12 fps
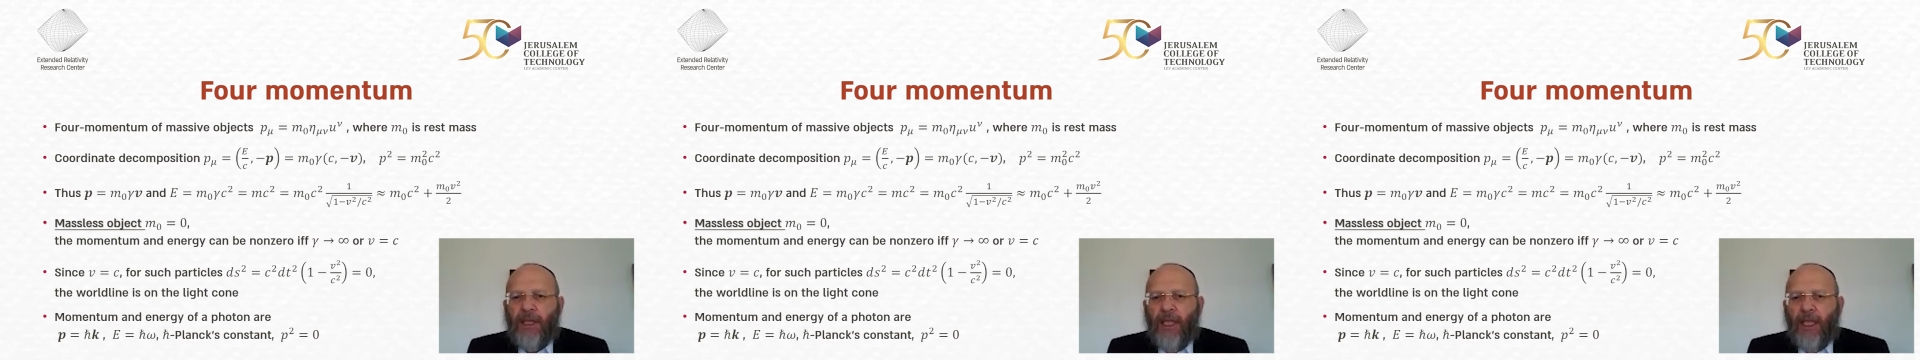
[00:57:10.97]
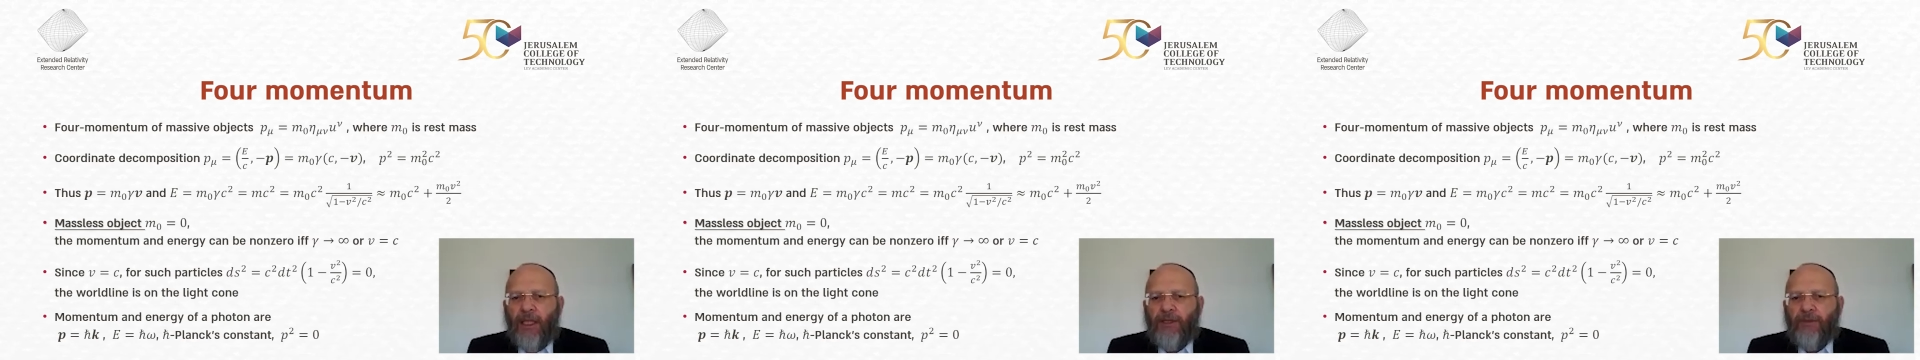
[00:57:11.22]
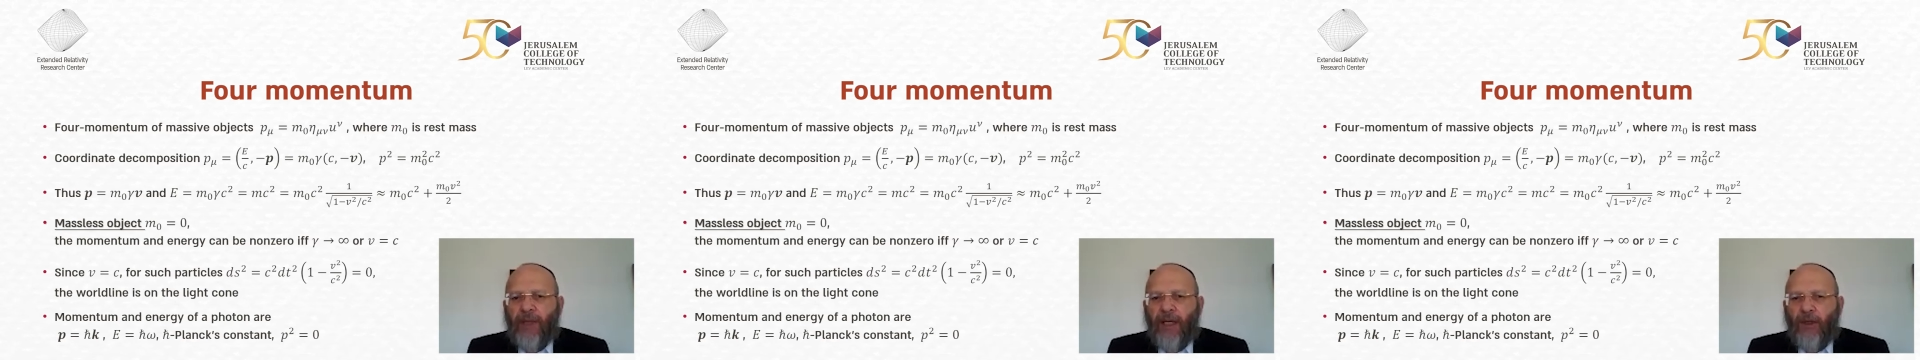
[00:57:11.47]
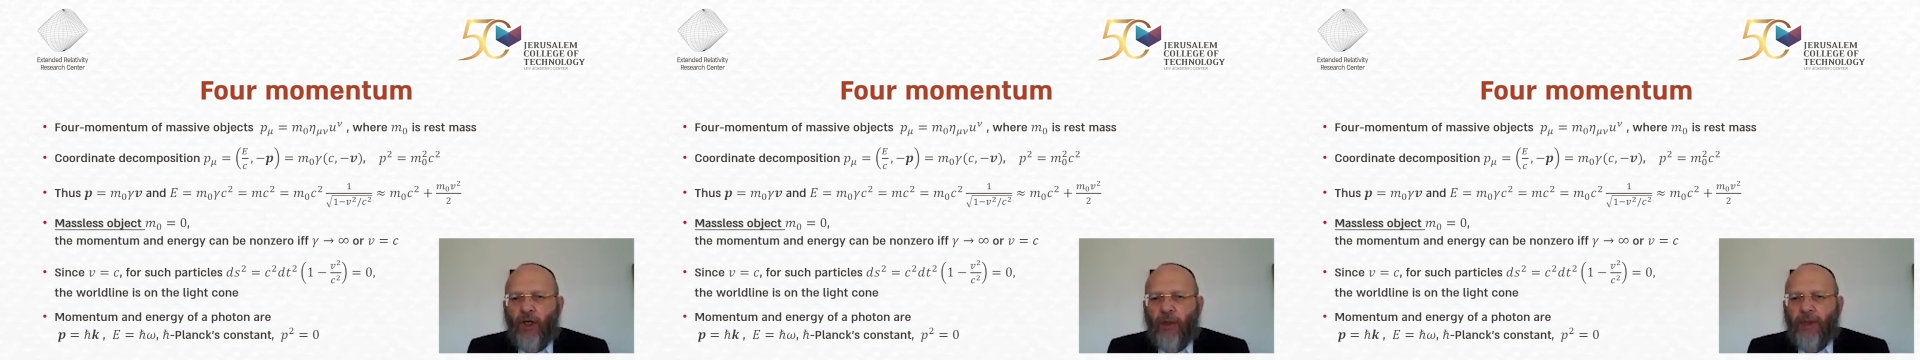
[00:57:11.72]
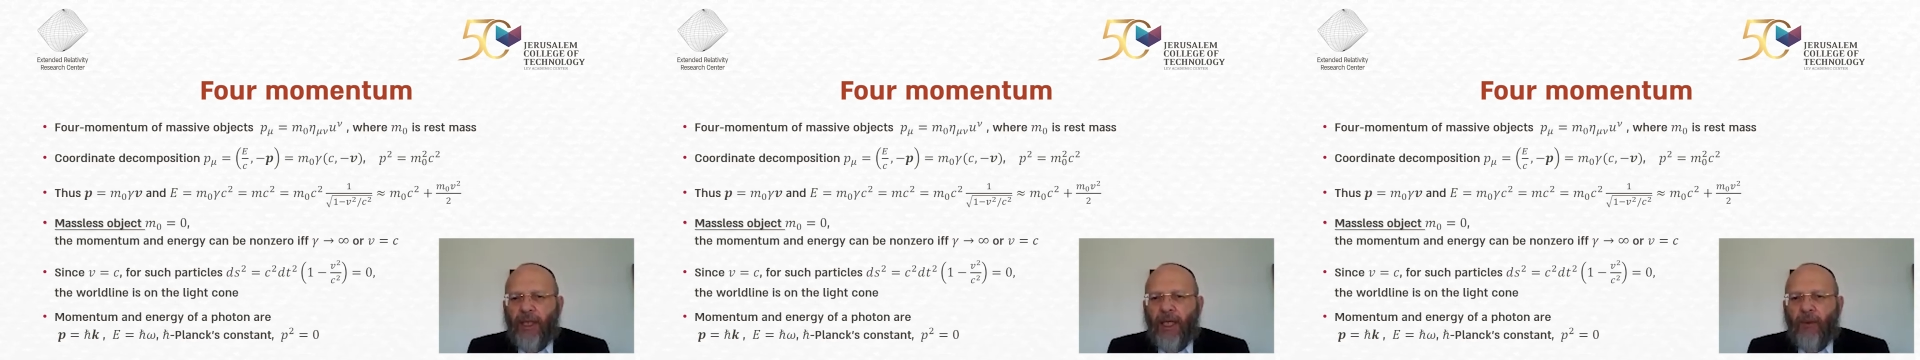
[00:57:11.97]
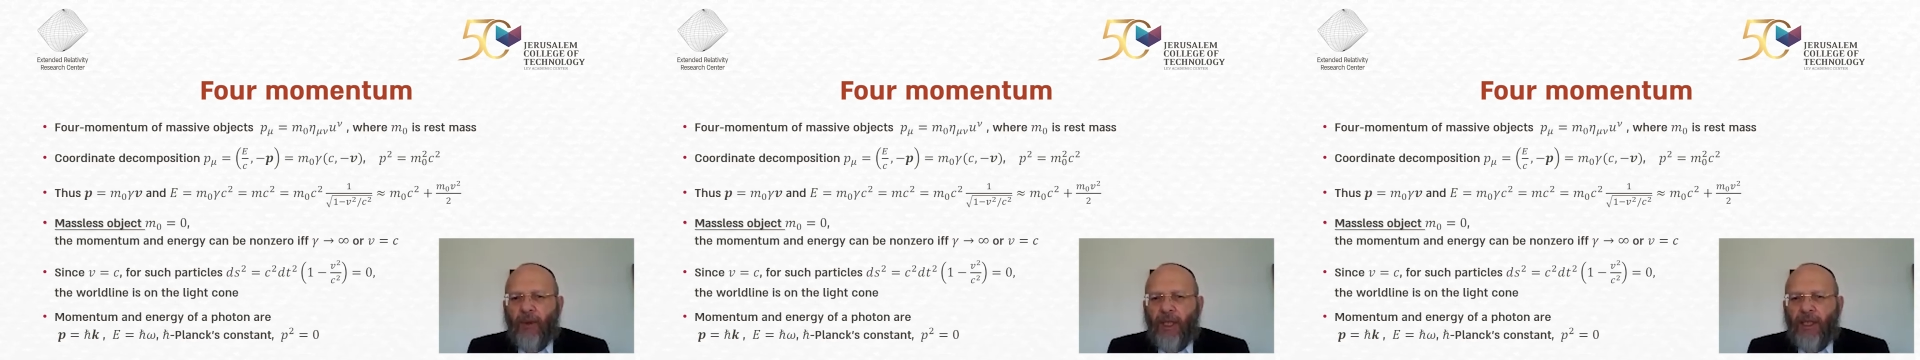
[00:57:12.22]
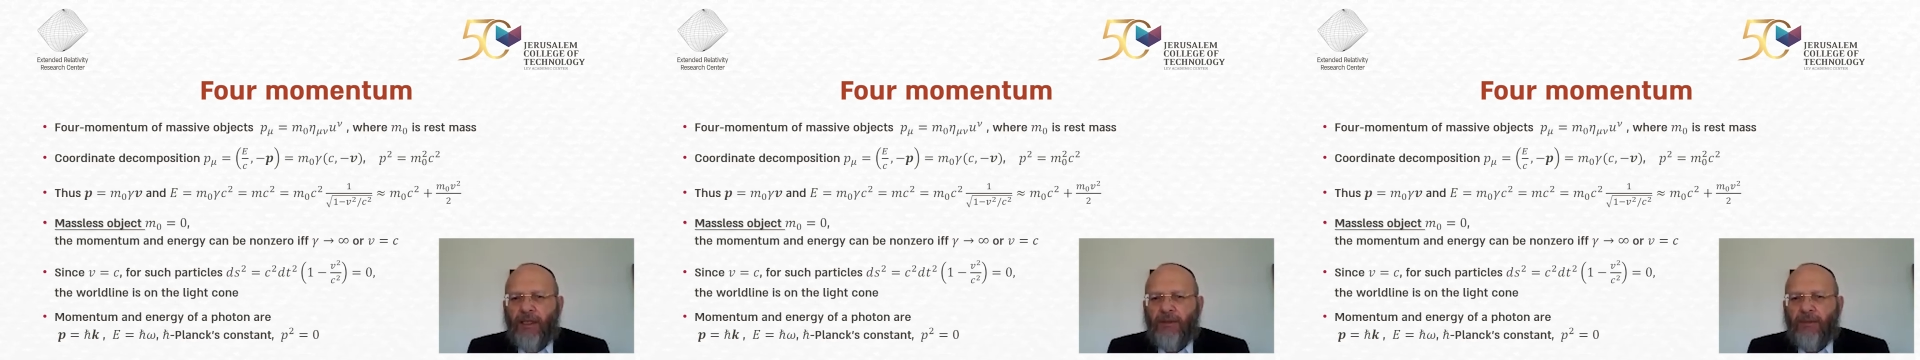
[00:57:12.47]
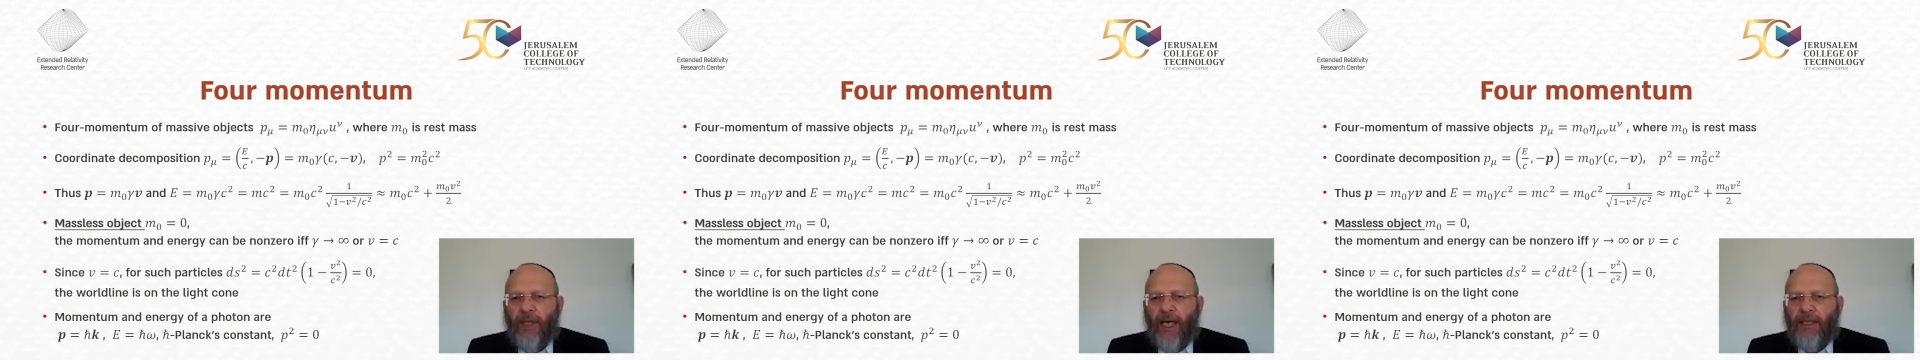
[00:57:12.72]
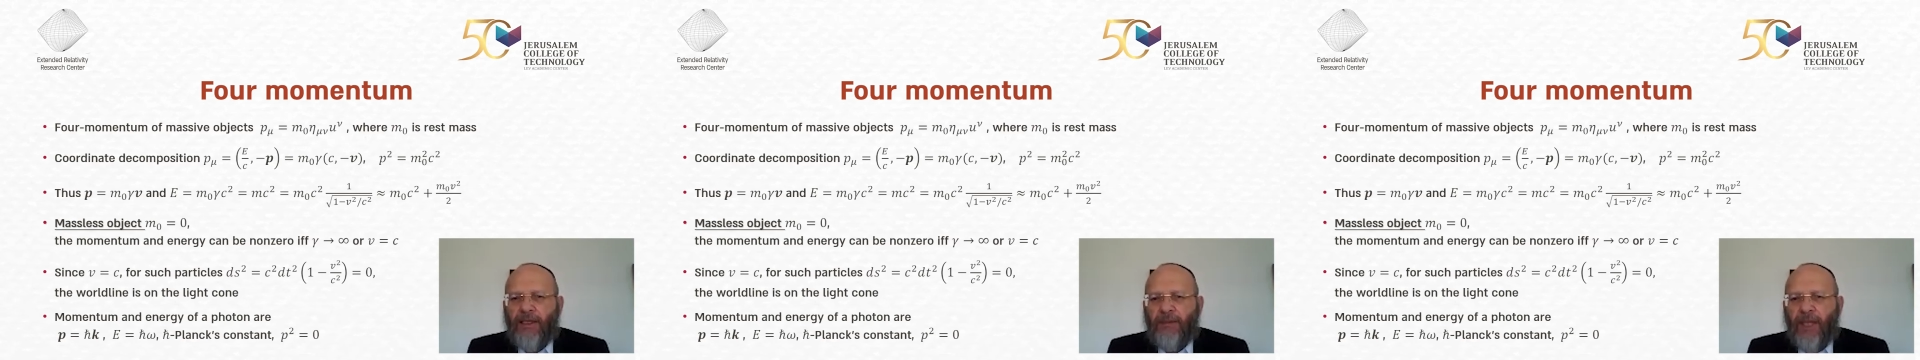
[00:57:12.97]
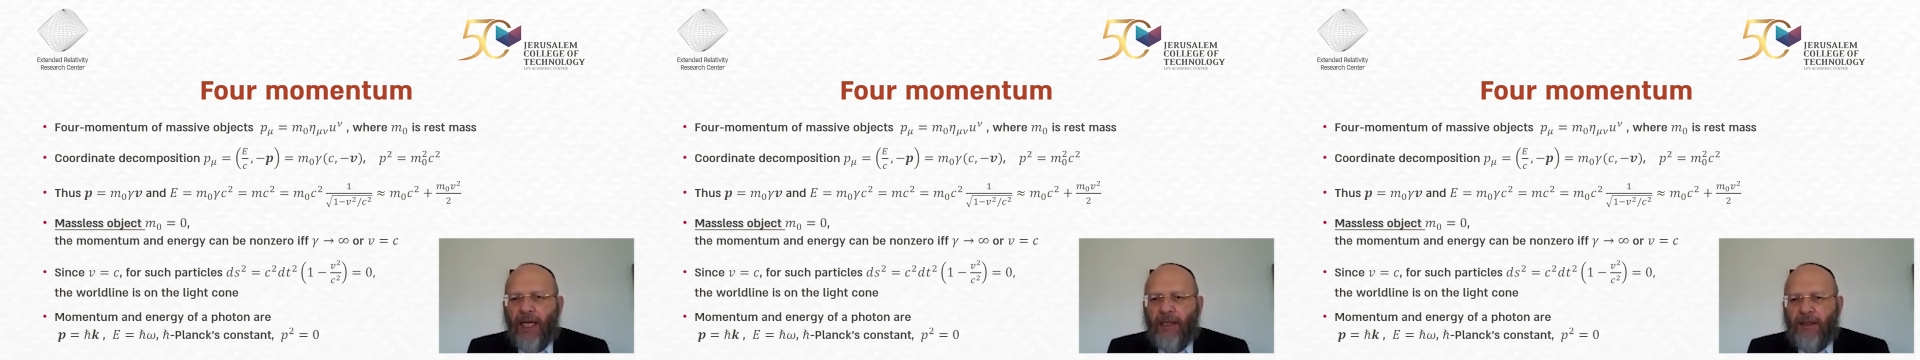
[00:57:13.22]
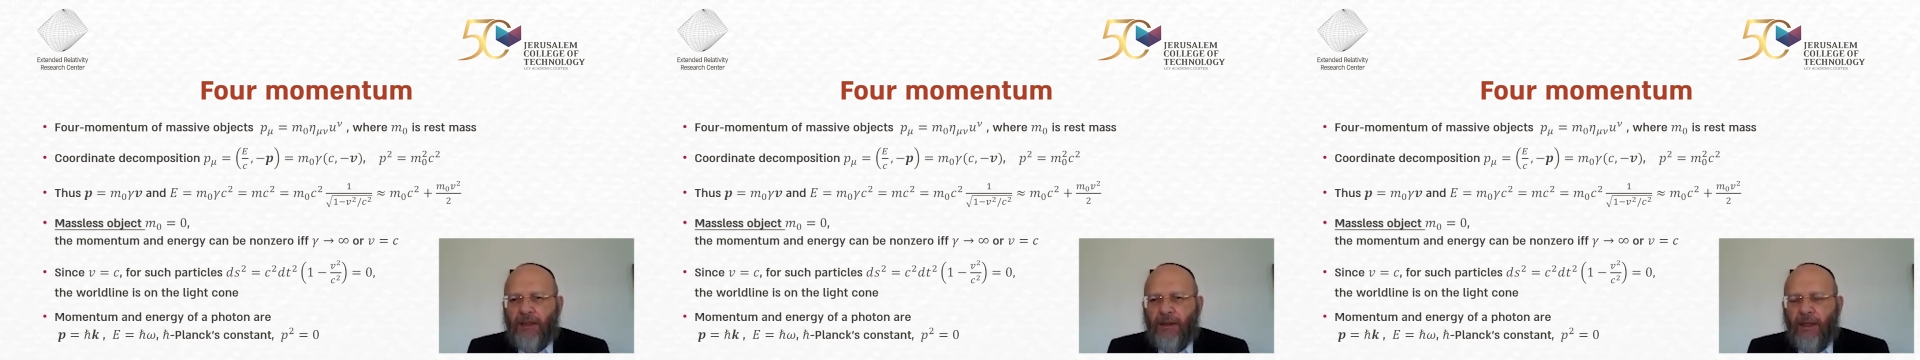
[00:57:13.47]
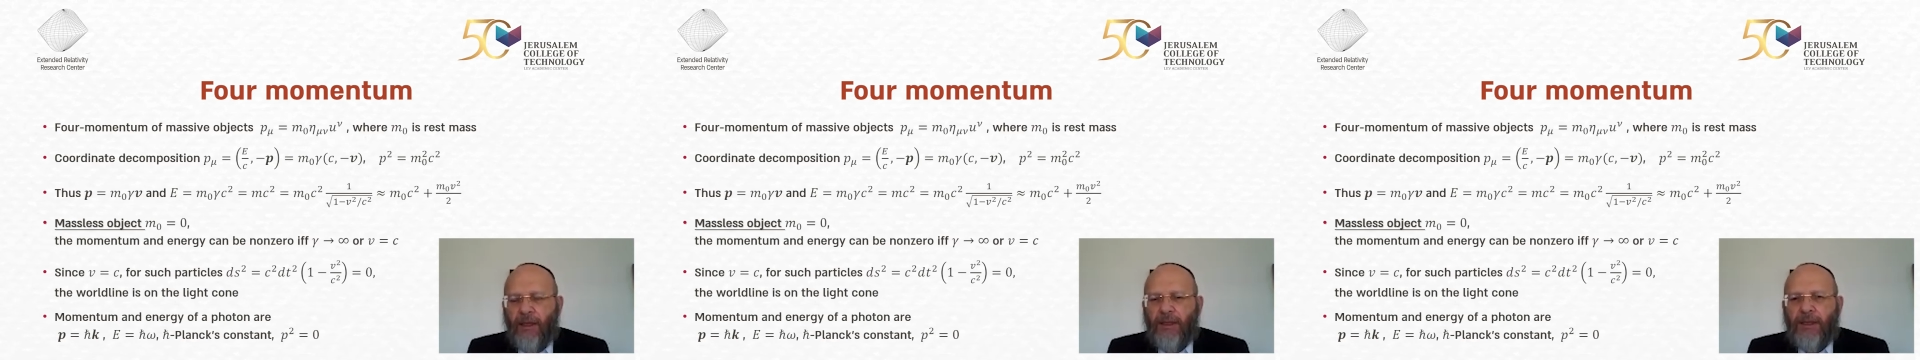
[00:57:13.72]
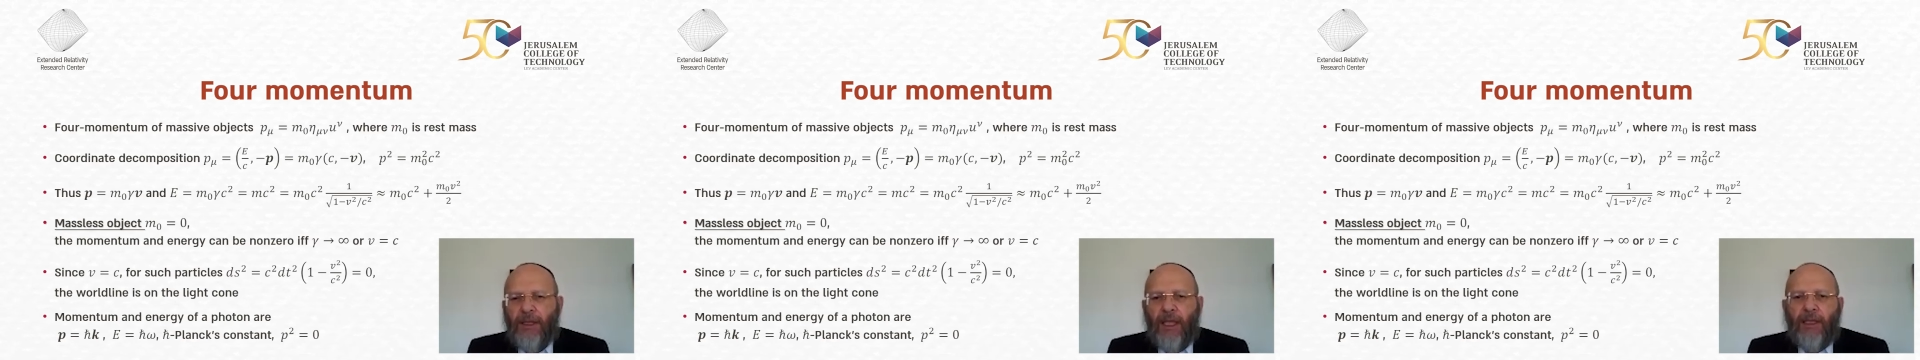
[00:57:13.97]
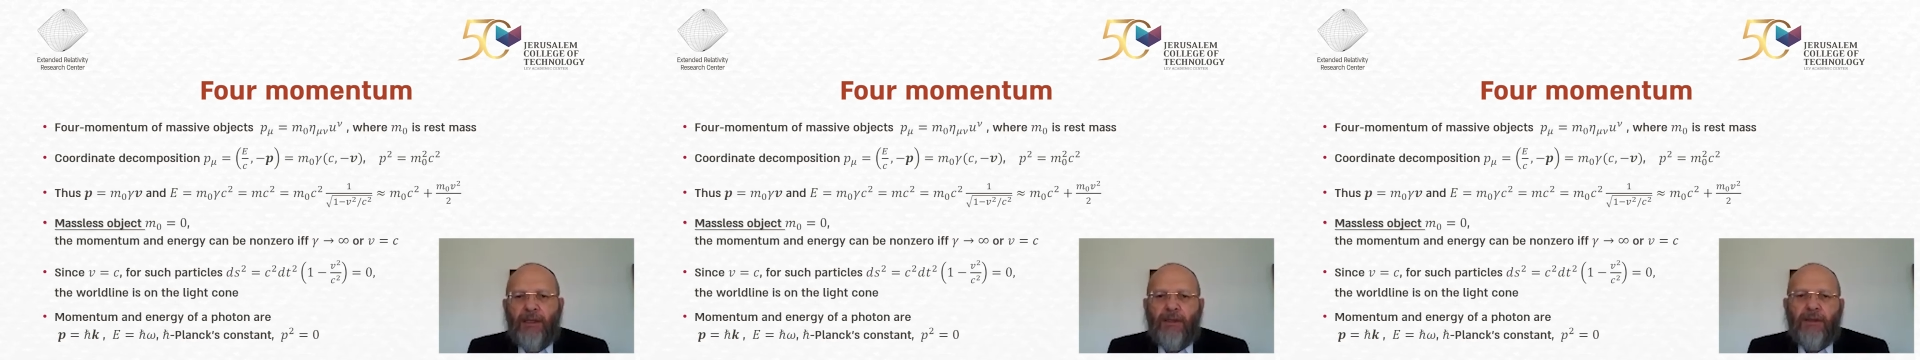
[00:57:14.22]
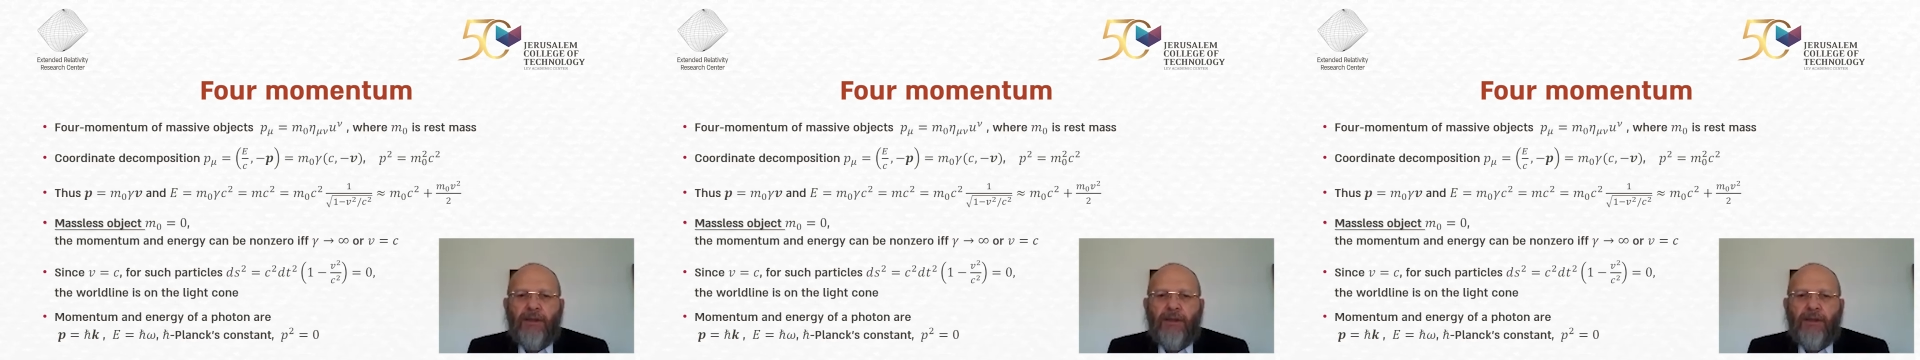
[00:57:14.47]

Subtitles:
h bar omega, where h bar is Planck's constant.